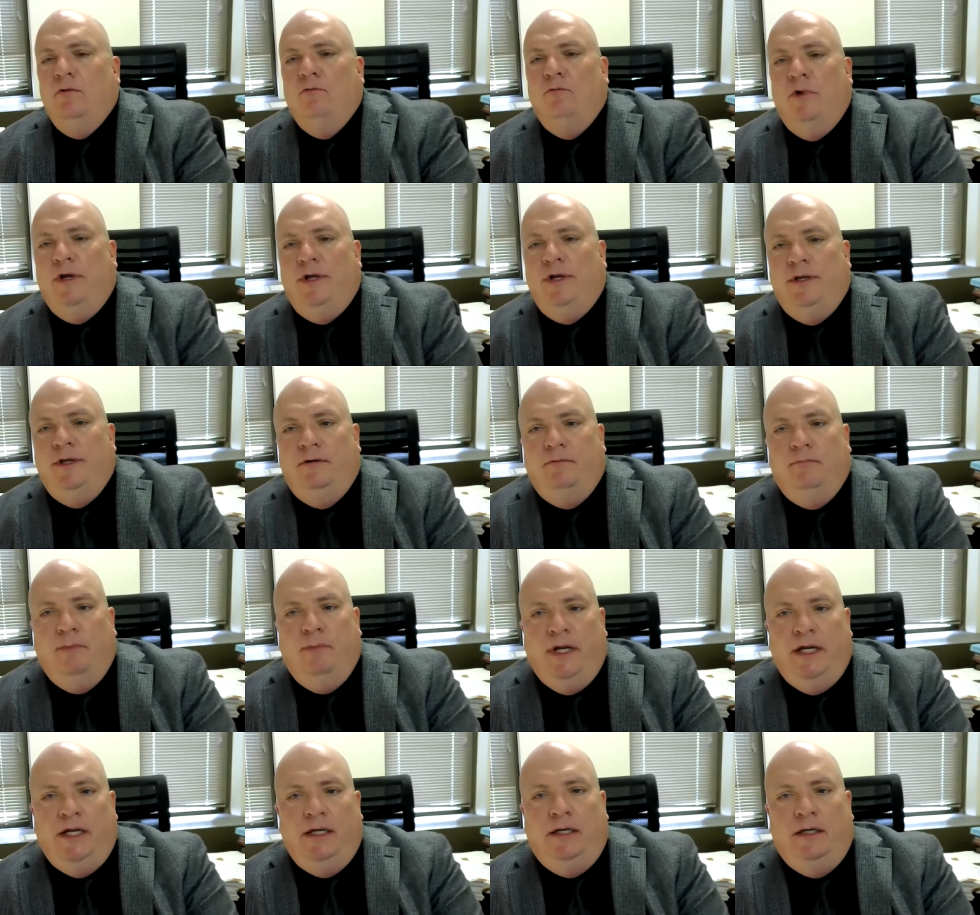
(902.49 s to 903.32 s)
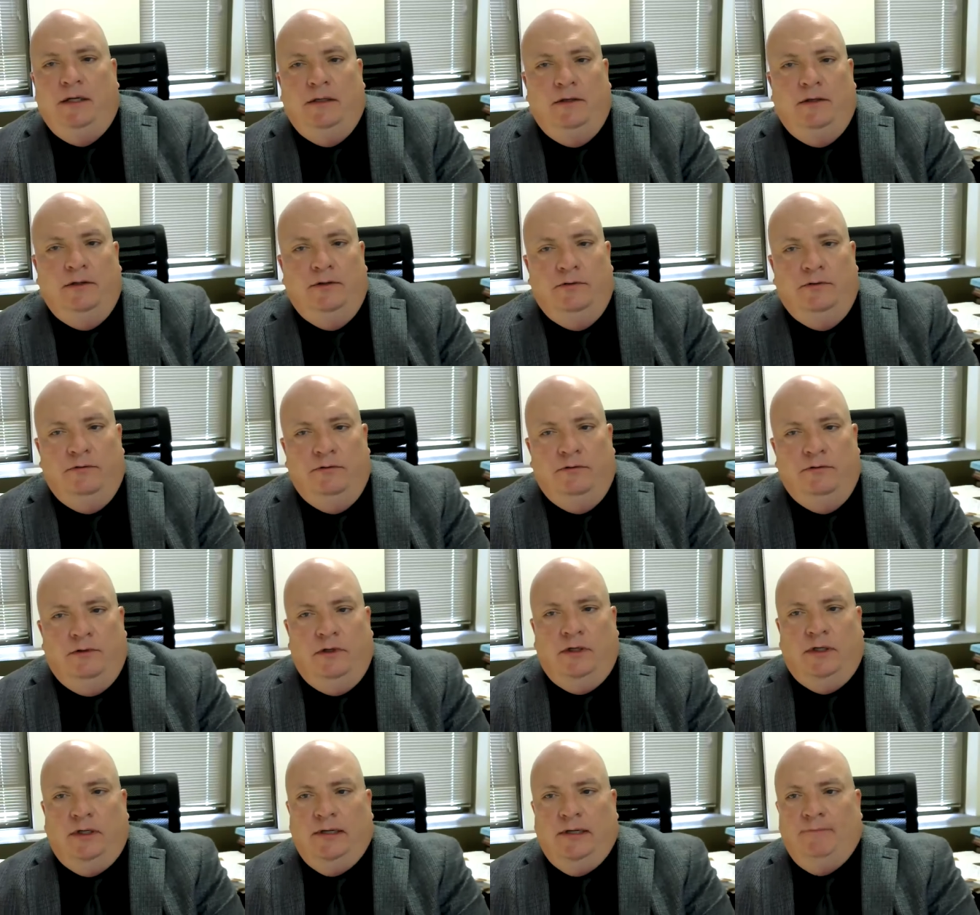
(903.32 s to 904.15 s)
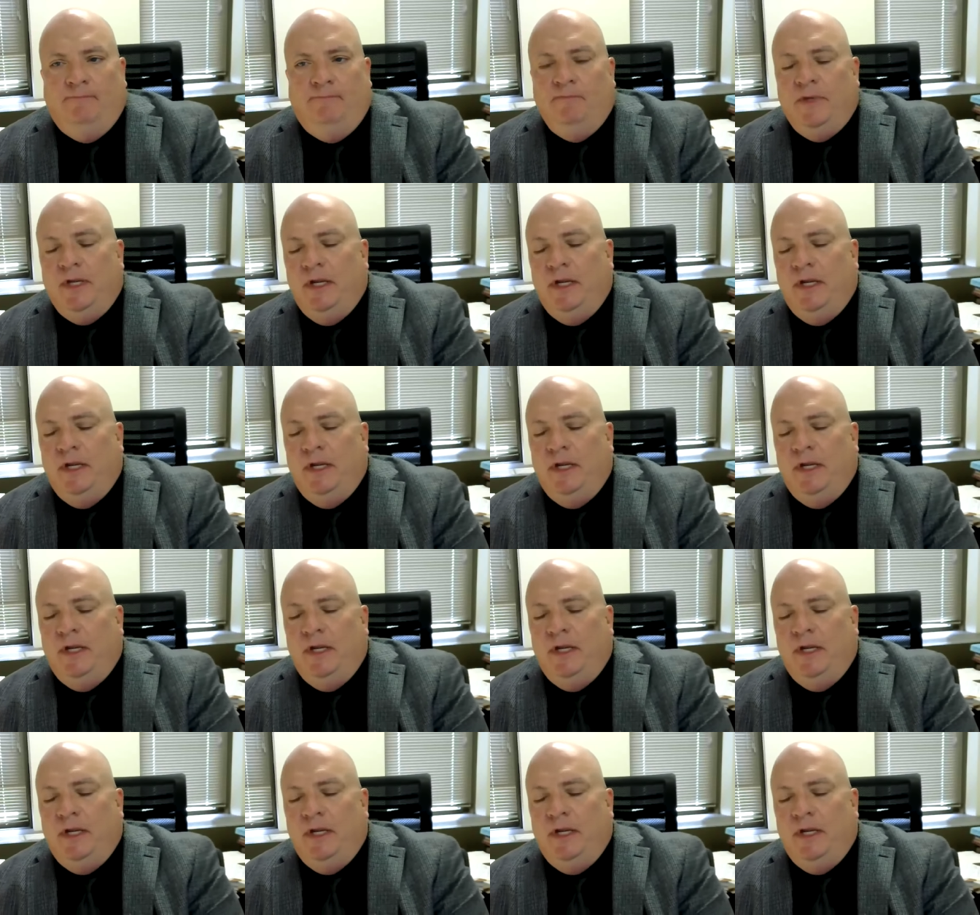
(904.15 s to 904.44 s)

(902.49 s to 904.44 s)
when they're making a new law.